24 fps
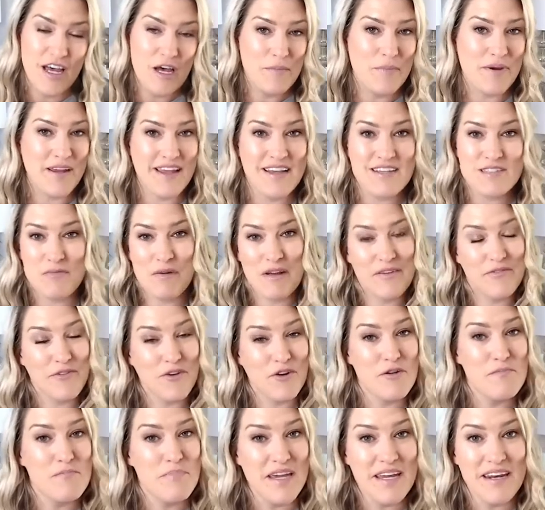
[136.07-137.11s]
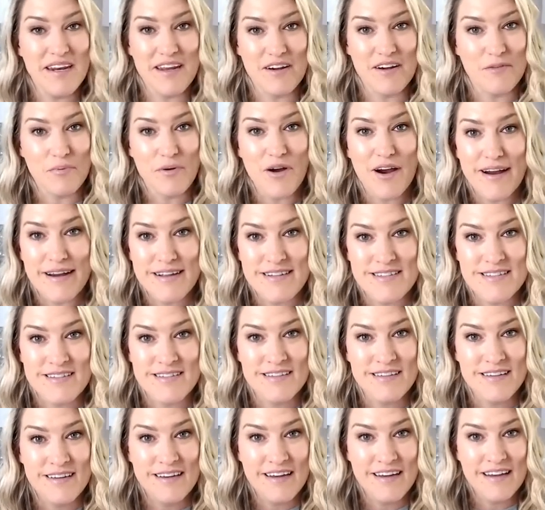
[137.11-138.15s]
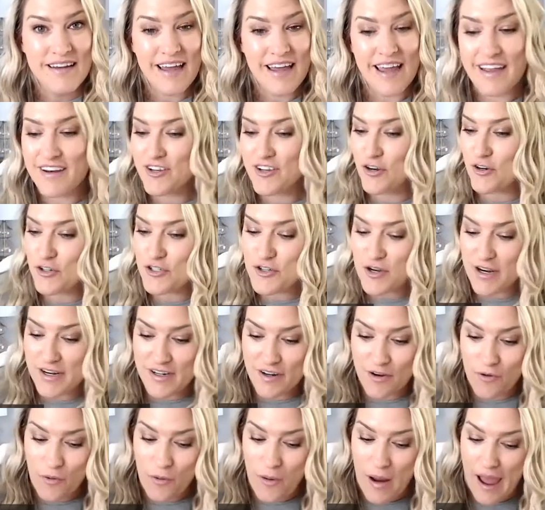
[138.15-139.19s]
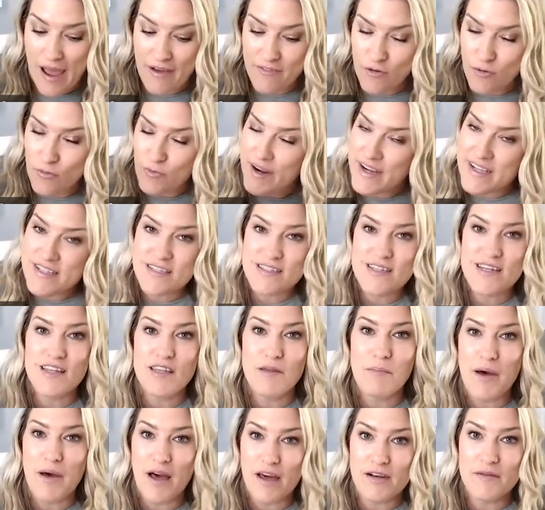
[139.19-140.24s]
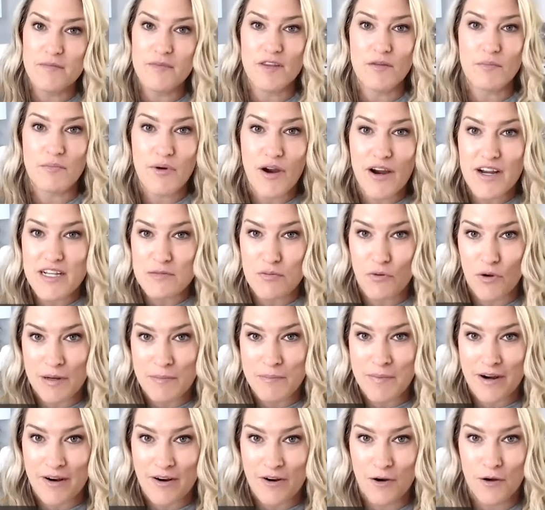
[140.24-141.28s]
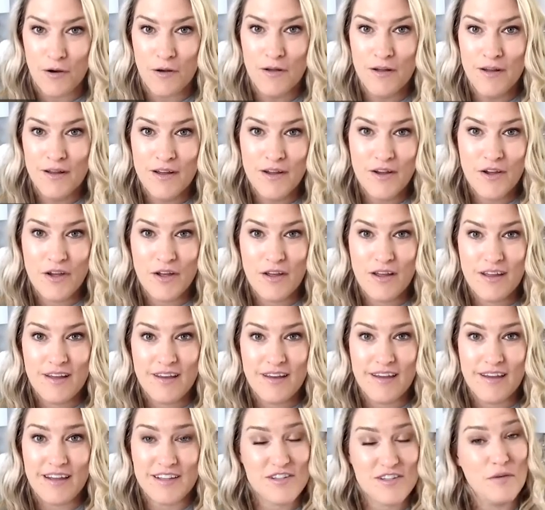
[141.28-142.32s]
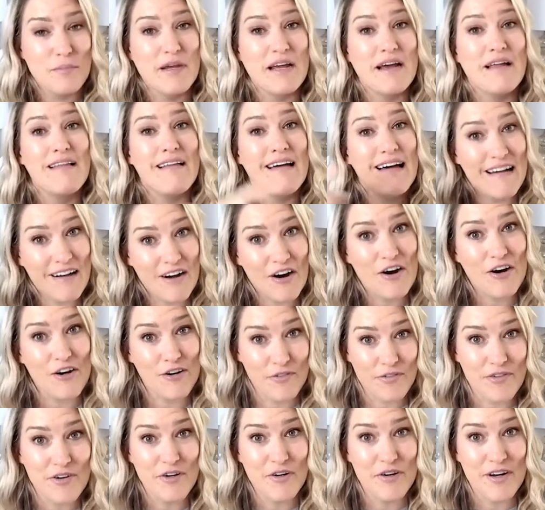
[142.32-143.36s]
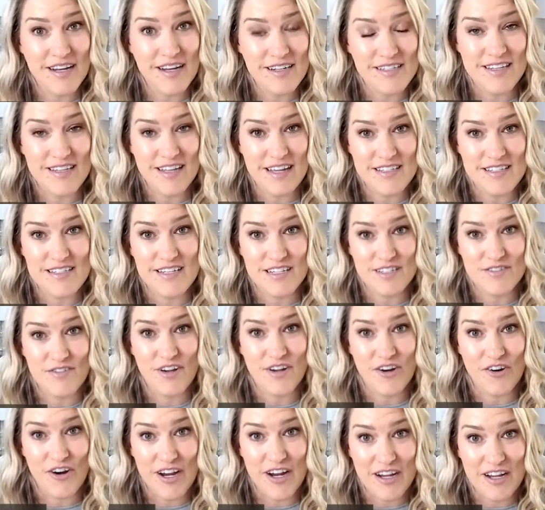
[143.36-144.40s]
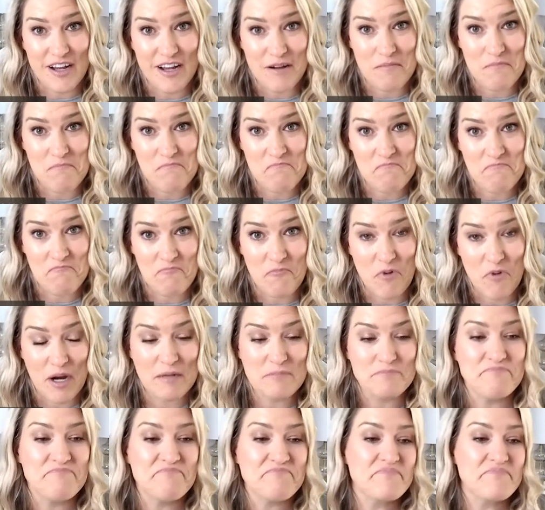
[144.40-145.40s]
But guess what? If you're competing on price and you're trying to have a race to the bottom of the price point barrel, it's going to be a lot harder for you to get to that six figure income, right?